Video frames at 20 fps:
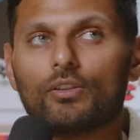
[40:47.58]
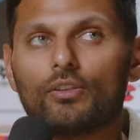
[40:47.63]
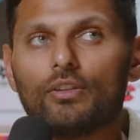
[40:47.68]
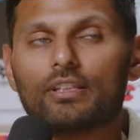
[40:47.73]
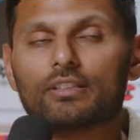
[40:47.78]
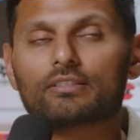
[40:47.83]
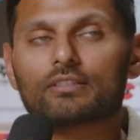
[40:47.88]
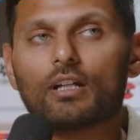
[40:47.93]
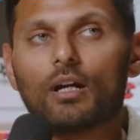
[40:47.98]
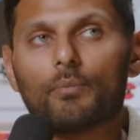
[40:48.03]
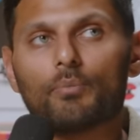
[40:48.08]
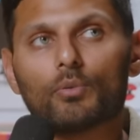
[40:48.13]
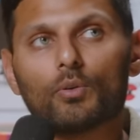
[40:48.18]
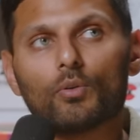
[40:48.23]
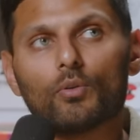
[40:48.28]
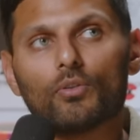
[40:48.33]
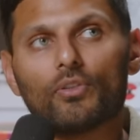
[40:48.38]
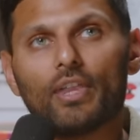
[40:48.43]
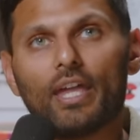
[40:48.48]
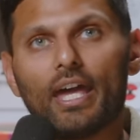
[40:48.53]
this
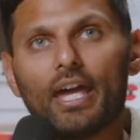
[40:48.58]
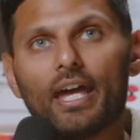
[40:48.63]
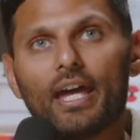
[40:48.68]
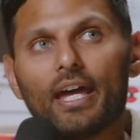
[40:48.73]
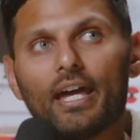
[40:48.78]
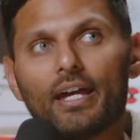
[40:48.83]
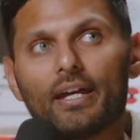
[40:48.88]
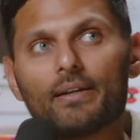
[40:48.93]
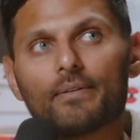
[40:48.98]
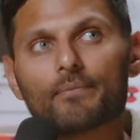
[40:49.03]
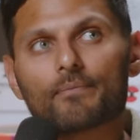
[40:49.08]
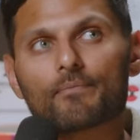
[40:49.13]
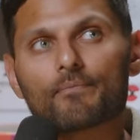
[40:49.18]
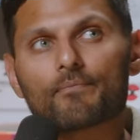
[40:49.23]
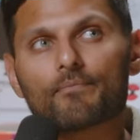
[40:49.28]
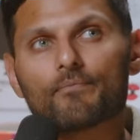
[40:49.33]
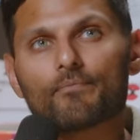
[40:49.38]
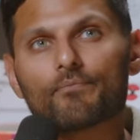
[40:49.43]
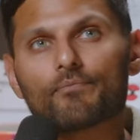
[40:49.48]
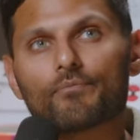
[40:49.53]
couple, there,
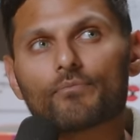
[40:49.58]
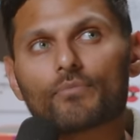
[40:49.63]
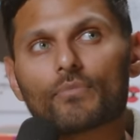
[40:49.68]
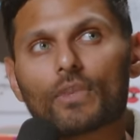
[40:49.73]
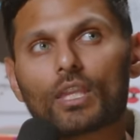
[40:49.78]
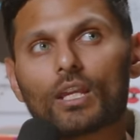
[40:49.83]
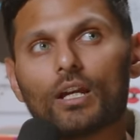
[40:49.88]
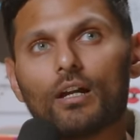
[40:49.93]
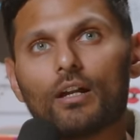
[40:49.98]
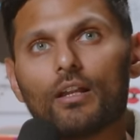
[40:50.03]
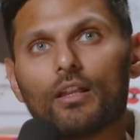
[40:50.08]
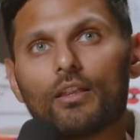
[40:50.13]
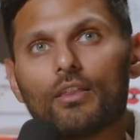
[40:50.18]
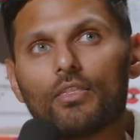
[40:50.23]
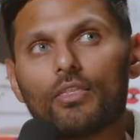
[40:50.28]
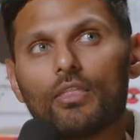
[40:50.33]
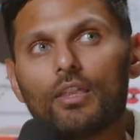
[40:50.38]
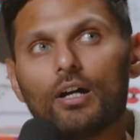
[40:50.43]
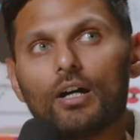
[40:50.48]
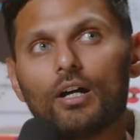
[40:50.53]

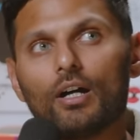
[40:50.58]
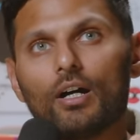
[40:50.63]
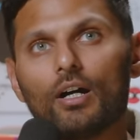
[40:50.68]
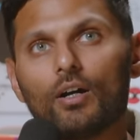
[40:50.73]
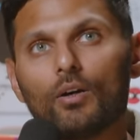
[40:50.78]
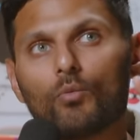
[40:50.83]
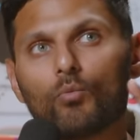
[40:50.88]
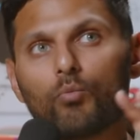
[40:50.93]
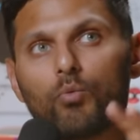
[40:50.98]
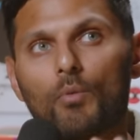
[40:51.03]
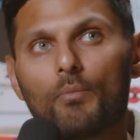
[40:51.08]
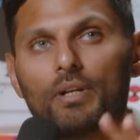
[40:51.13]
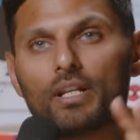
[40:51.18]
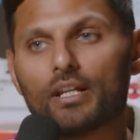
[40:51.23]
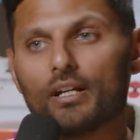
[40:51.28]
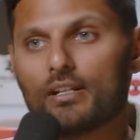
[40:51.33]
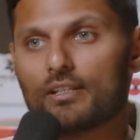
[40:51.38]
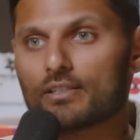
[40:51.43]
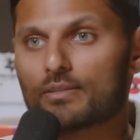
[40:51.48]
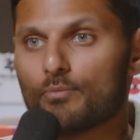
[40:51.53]
the woman
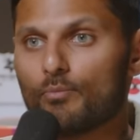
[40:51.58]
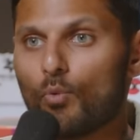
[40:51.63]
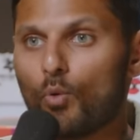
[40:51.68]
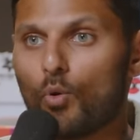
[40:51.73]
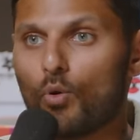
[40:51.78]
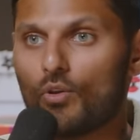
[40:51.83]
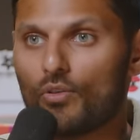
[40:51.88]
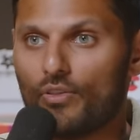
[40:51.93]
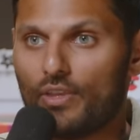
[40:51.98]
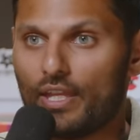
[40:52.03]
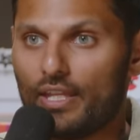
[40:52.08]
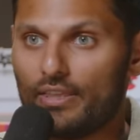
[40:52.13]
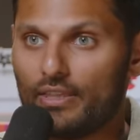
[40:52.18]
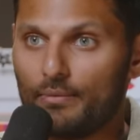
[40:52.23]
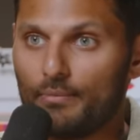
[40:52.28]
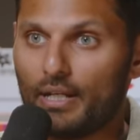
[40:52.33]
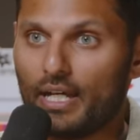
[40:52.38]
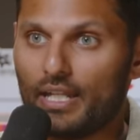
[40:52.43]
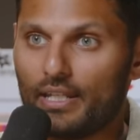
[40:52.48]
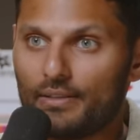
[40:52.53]
earns more than
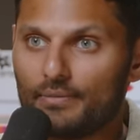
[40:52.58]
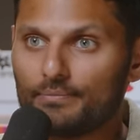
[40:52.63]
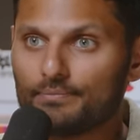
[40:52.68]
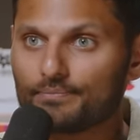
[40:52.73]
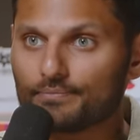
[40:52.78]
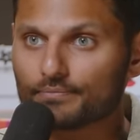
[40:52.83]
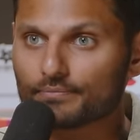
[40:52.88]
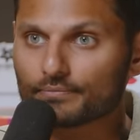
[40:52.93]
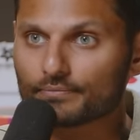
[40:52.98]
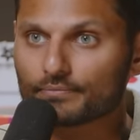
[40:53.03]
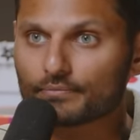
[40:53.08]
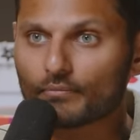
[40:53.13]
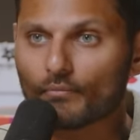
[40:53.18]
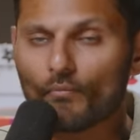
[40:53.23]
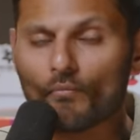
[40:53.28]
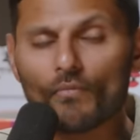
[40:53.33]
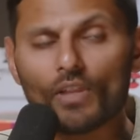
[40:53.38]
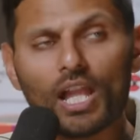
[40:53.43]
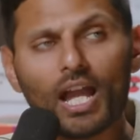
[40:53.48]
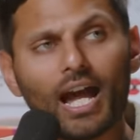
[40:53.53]
the man.
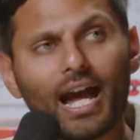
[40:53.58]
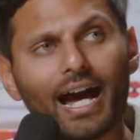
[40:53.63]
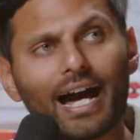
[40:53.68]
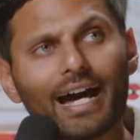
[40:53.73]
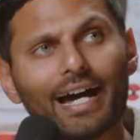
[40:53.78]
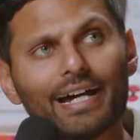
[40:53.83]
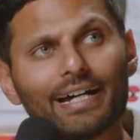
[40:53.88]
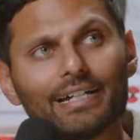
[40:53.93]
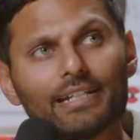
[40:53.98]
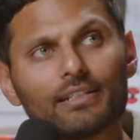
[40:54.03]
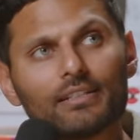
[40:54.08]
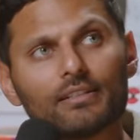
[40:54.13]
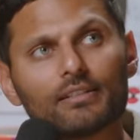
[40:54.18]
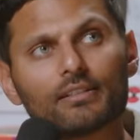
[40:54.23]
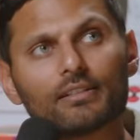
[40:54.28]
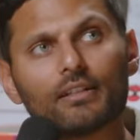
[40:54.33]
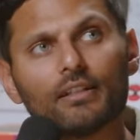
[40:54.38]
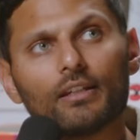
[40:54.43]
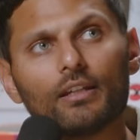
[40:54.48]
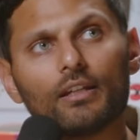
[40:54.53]

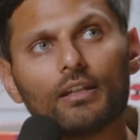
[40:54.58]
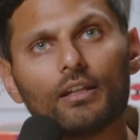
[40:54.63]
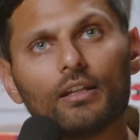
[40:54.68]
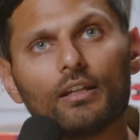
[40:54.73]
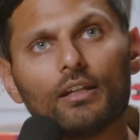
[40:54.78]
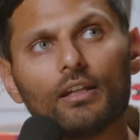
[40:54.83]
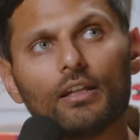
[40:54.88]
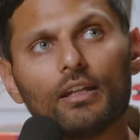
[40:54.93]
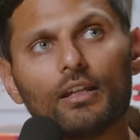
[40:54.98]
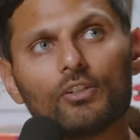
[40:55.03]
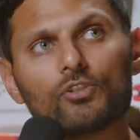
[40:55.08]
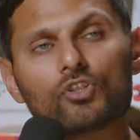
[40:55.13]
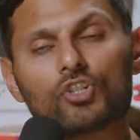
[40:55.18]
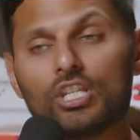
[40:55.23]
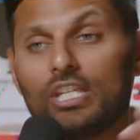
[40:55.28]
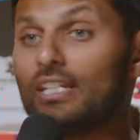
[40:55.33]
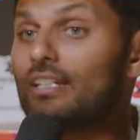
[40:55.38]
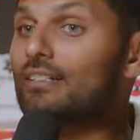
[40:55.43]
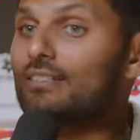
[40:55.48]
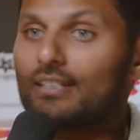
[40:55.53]
And
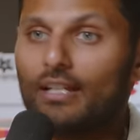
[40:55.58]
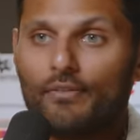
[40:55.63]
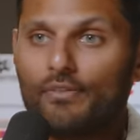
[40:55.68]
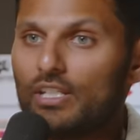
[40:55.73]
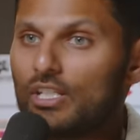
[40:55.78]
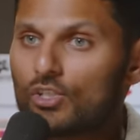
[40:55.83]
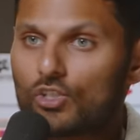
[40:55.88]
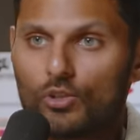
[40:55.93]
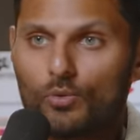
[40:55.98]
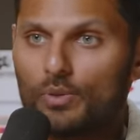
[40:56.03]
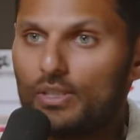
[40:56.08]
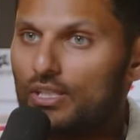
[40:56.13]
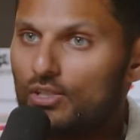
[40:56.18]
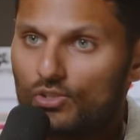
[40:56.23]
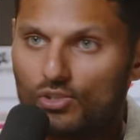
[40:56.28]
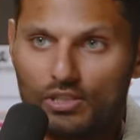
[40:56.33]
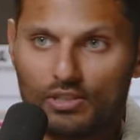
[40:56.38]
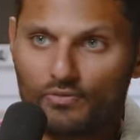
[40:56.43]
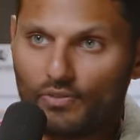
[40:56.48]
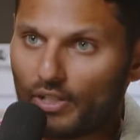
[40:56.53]
she doesn't have an issue with it.
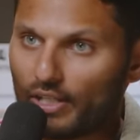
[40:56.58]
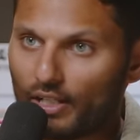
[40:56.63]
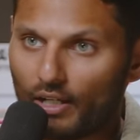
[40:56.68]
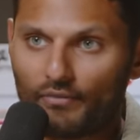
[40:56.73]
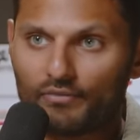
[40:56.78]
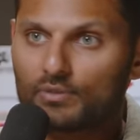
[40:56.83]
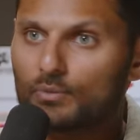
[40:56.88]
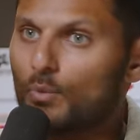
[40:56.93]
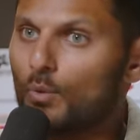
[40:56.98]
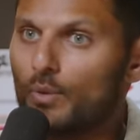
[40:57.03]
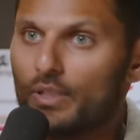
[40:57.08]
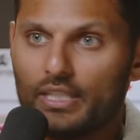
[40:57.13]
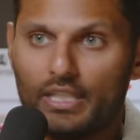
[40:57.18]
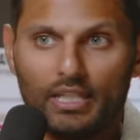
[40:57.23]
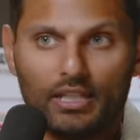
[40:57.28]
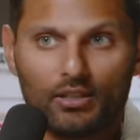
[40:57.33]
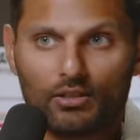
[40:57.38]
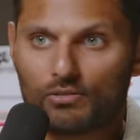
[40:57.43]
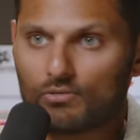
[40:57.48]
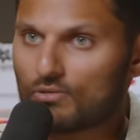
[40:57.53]
She's very comfortable with
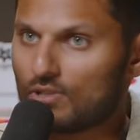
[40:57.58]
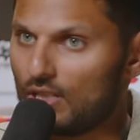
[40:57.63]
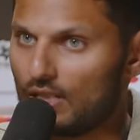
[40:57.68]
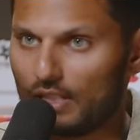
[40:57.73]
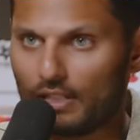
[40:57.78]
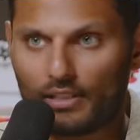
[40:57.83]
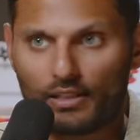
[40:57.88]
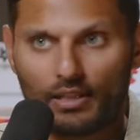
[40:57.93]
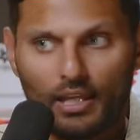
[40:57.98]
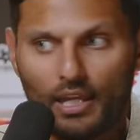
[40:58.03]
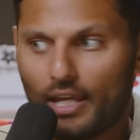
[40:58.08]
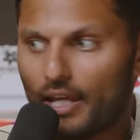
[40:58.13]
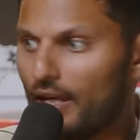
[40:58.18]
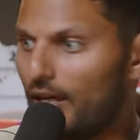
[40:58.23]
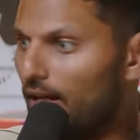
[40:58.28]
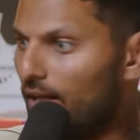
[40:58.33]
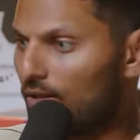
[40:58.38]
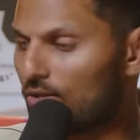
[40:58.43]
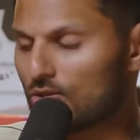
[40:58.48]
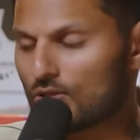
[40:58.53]
it. She didn't
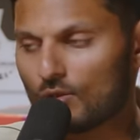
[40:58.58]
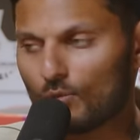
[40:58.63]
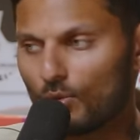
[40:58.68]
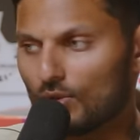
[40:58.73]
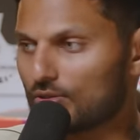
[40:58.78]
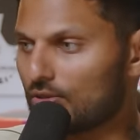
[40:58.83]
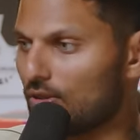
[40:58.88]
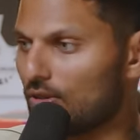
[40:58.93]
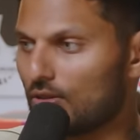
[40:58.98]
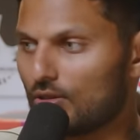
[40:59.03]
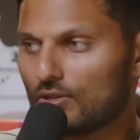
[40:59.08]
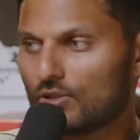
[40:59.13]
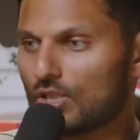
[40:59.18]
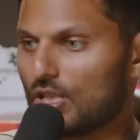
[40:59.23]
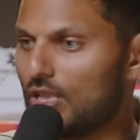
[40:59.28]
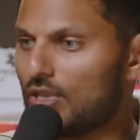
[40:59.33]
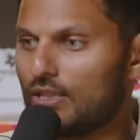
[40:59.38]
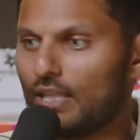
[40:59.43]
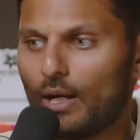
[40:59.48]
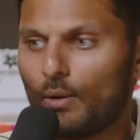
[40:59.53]
care. She wasn't,
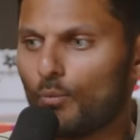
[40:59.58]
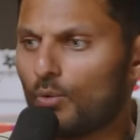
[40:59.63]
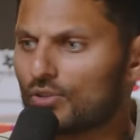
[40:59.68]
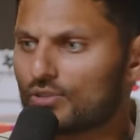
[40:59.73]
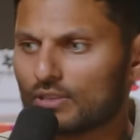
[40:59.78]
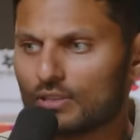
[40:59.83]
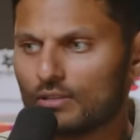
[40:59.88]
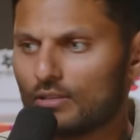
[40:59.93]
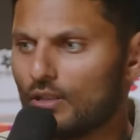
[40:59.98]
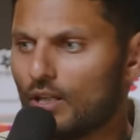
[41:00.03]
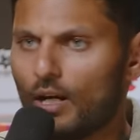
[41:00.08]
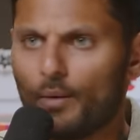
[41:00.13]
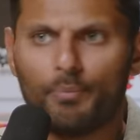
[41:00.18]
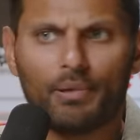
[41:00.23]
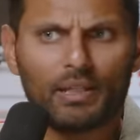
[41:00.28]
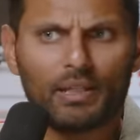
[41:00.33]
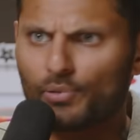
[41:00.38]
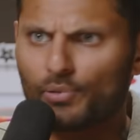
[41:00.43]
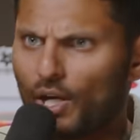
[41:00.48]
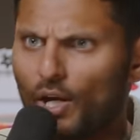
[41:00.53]
she, that wasn't a
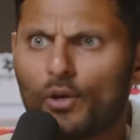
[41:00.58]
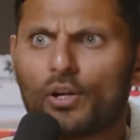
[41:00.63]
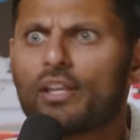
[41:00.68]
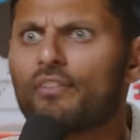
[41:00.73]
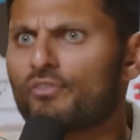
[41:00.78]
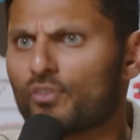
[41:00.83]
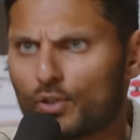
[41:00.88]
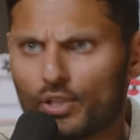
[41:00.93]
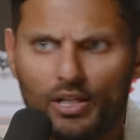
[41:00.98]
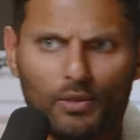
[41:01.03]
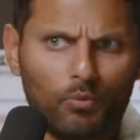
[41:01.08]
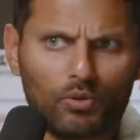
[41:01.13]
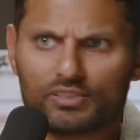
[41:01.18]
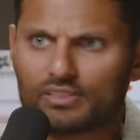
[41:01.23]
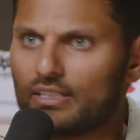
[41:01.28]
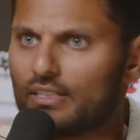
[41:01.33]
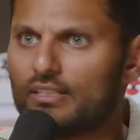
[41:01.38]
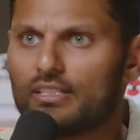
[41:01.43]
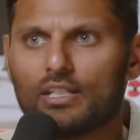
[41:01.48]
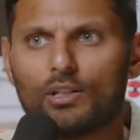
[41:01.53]
priority for her. It
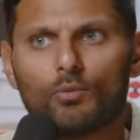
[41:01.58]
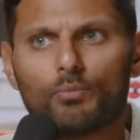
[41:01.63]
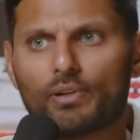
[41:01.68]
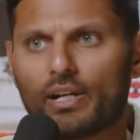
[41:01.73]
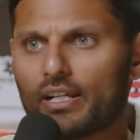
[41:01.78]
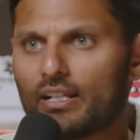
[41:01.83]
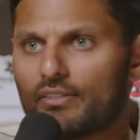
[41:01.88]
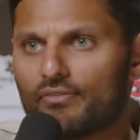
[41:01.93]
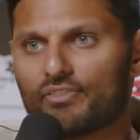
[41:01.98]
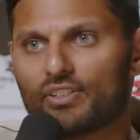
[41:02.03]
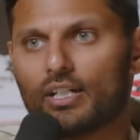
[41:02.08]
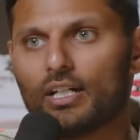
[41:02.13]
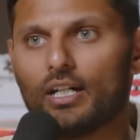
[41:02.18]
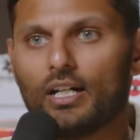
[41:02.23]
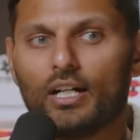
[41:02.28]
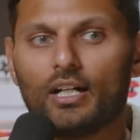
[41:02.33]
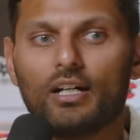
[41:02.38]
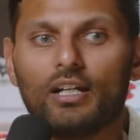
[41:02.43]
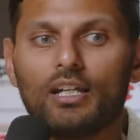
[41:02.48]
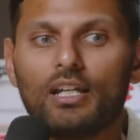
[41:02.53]
wasn't a deal breaker for
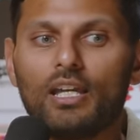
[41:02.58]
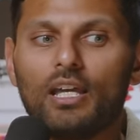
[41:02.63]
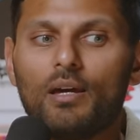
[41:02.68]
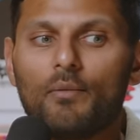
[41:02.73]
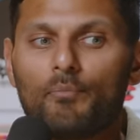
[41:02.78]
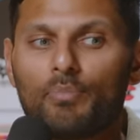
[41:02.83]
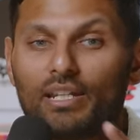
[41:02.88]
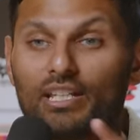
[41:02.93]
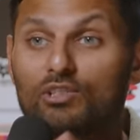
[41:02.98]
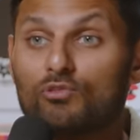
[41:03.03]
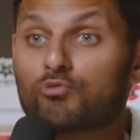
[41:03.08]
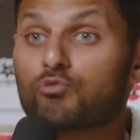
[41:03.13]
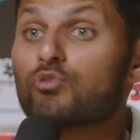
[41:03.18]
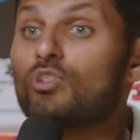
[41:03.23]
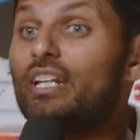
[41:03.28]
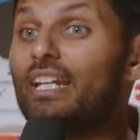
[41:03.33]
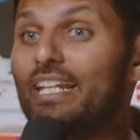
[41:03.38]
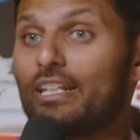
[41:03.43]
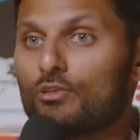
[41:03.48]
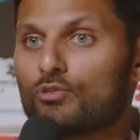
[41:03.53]
her, but it's
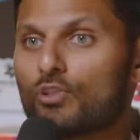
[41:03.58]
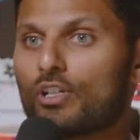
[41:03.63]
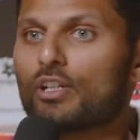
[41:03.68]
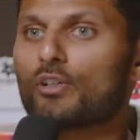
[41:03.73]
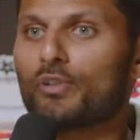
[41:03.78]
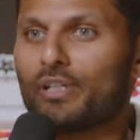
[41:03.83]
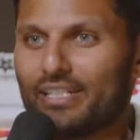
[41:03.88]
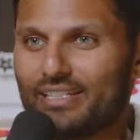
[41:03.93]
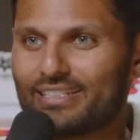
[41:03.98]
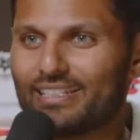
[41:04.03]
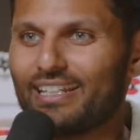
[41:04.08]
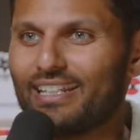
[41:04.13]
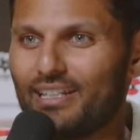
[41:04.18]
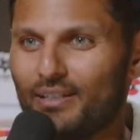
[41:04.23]
really triggering to